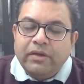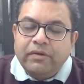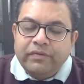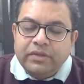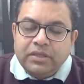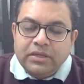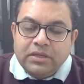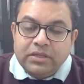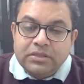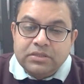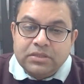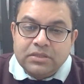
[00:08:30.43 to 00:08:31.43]
everything
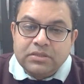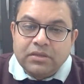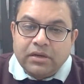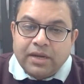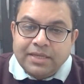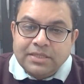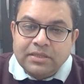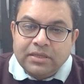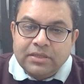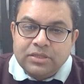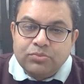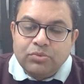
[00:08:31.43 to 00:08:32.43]
is just arising
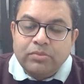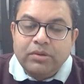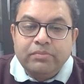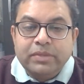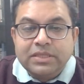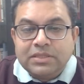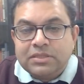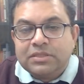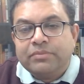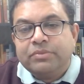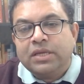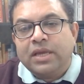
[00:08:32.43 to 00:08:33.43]
at this moment basis
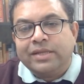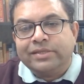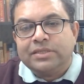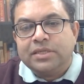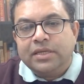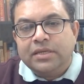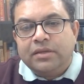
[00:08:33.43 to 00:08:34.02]
something else